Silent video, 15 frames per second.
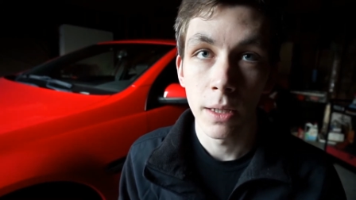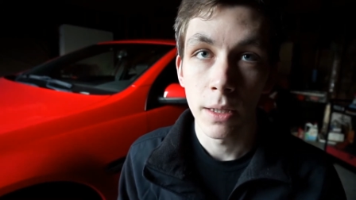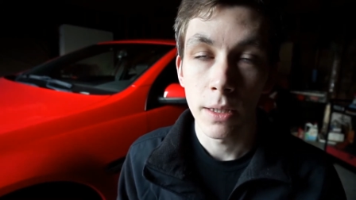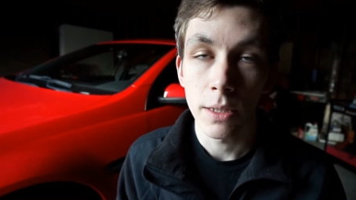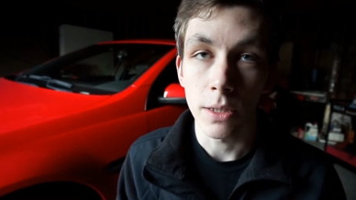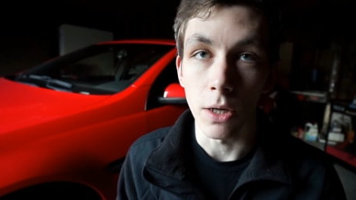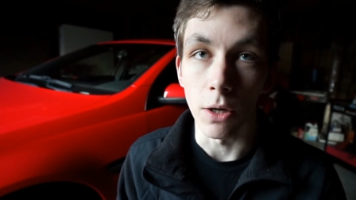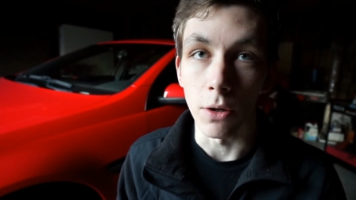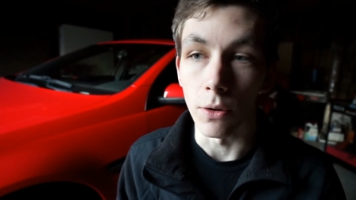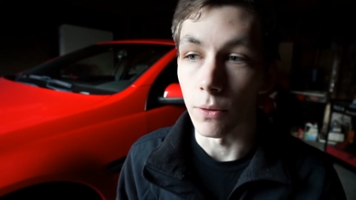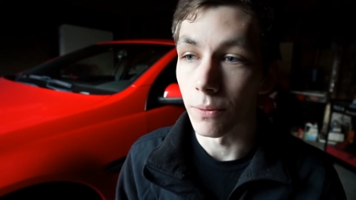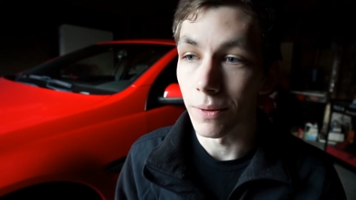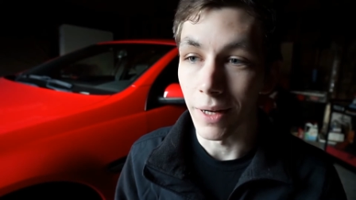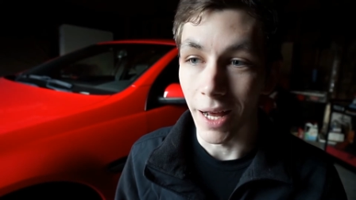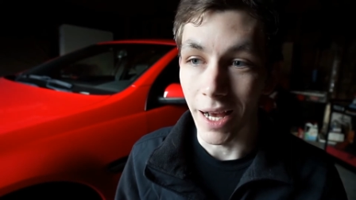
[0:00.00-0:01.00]

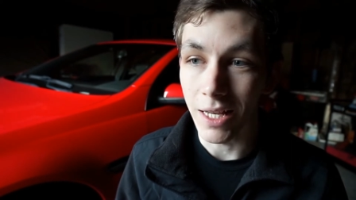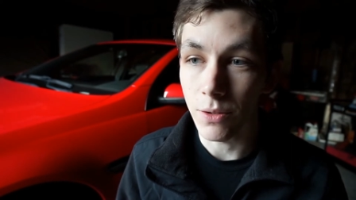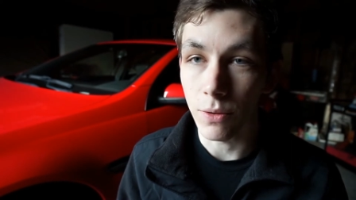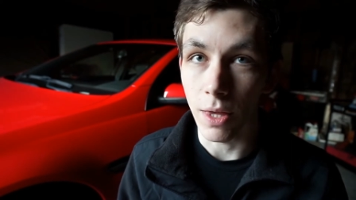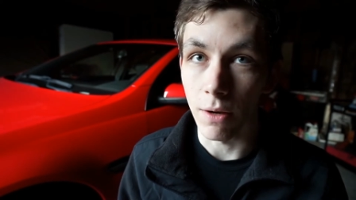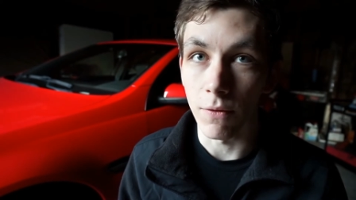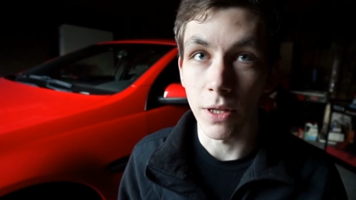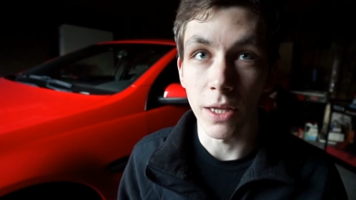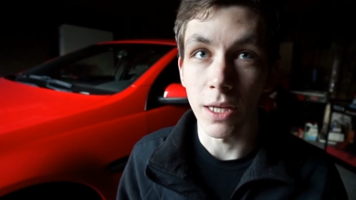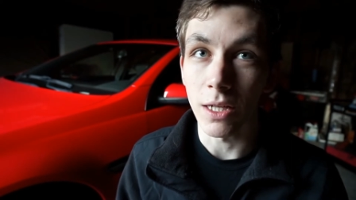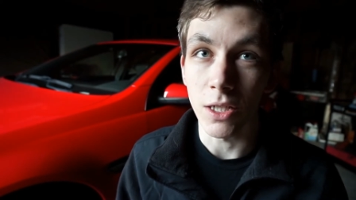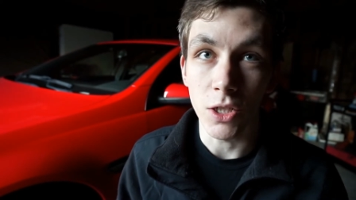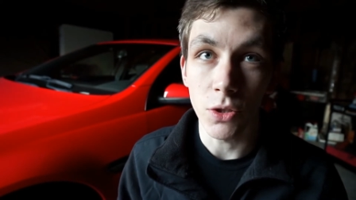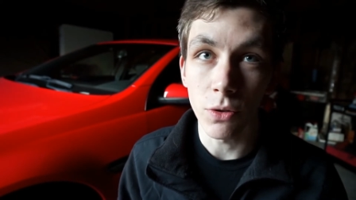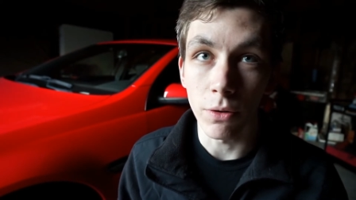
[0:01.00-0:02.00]
So, as with
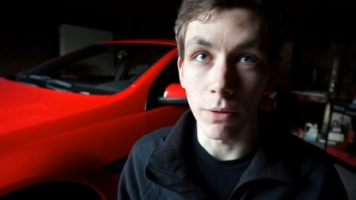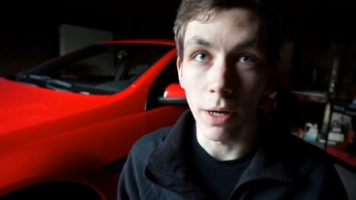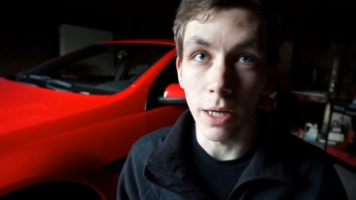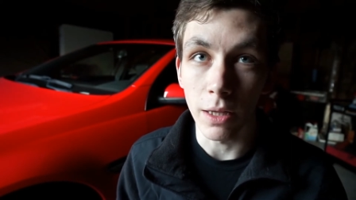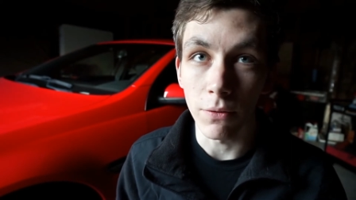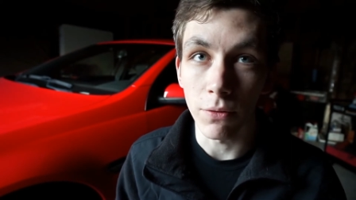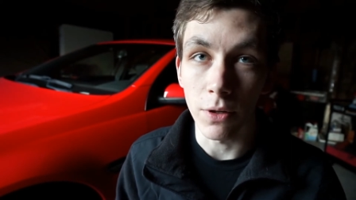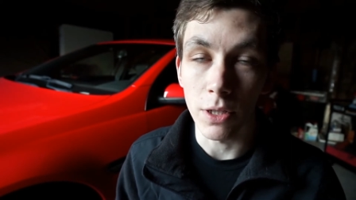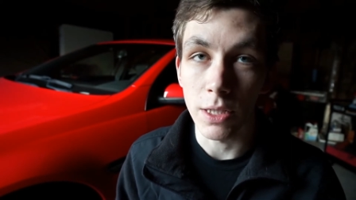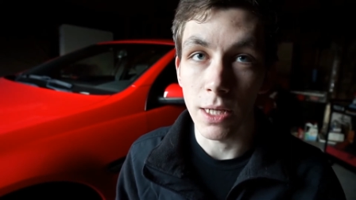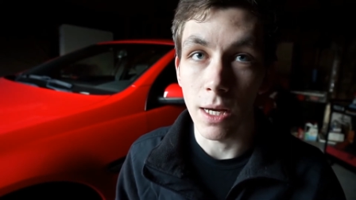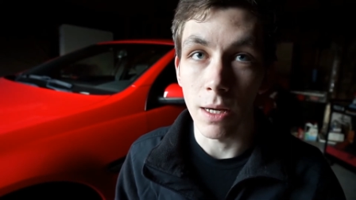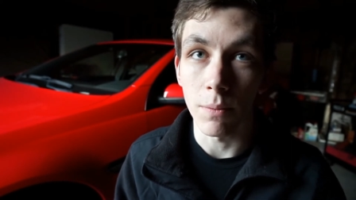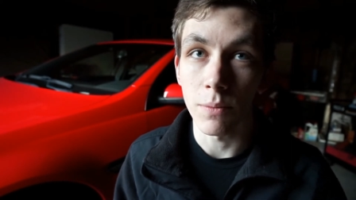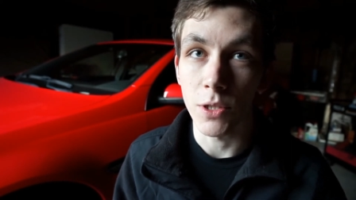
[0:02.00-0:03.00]
everything, do it right the first
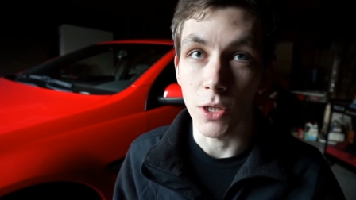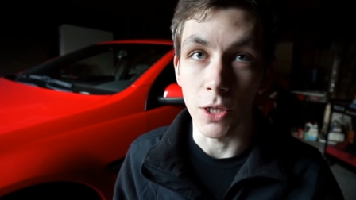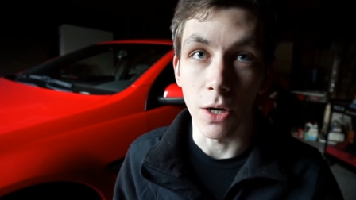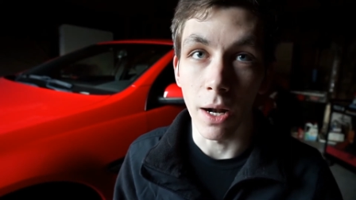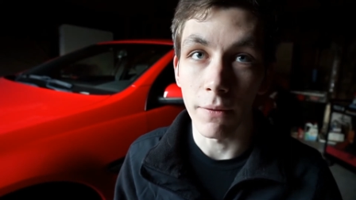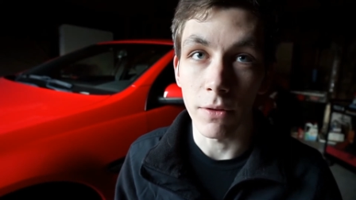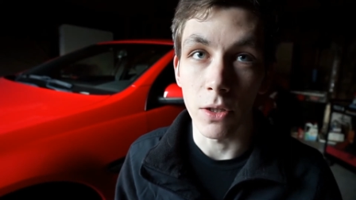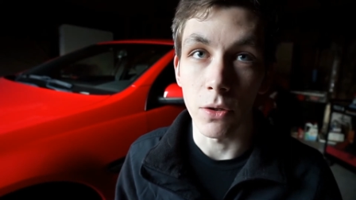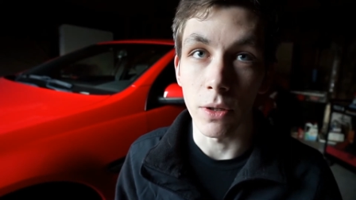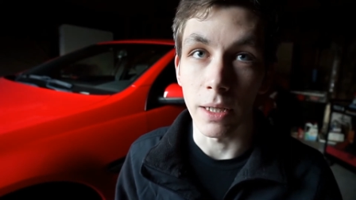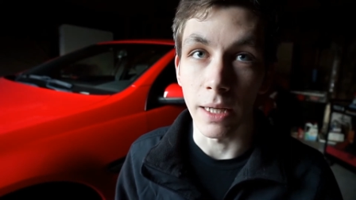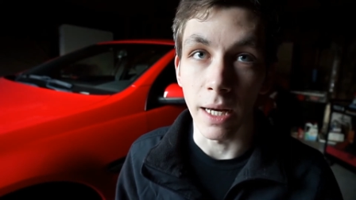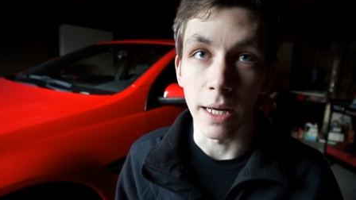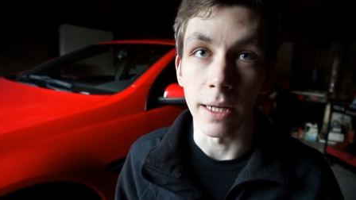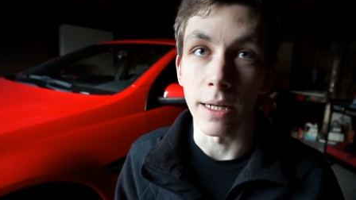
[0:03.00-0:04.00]
time so you don't have to do it
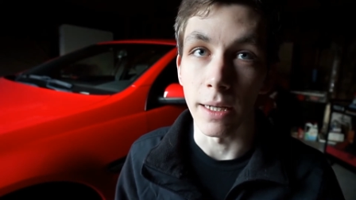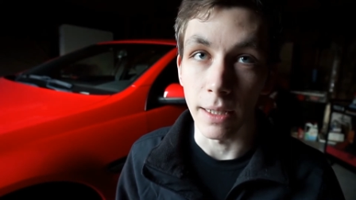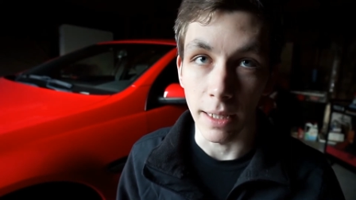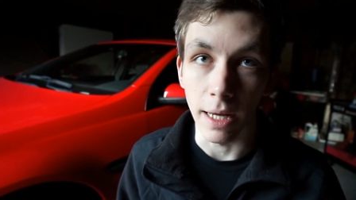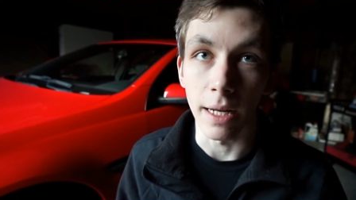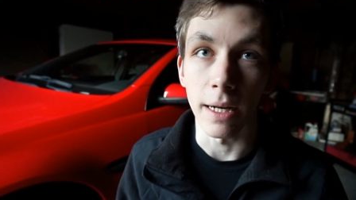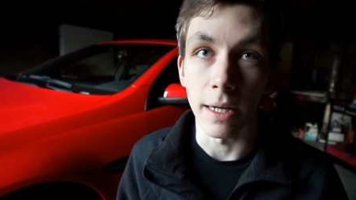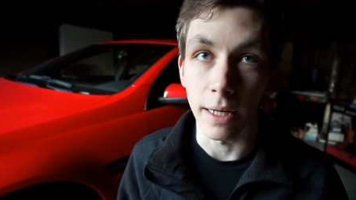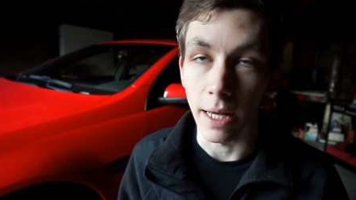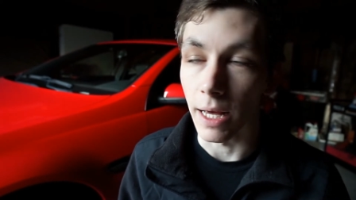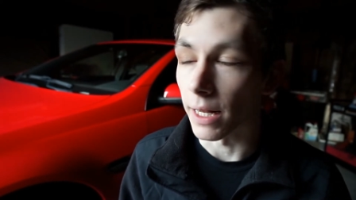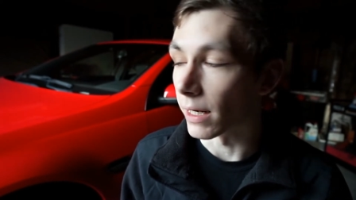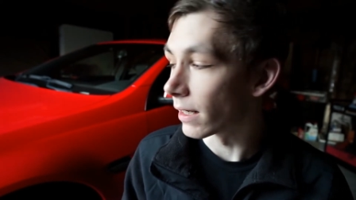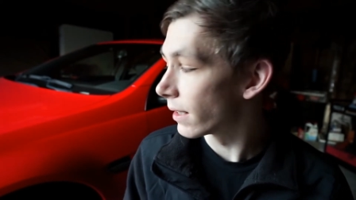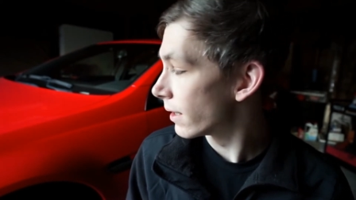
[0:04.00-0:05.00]
again and again and again.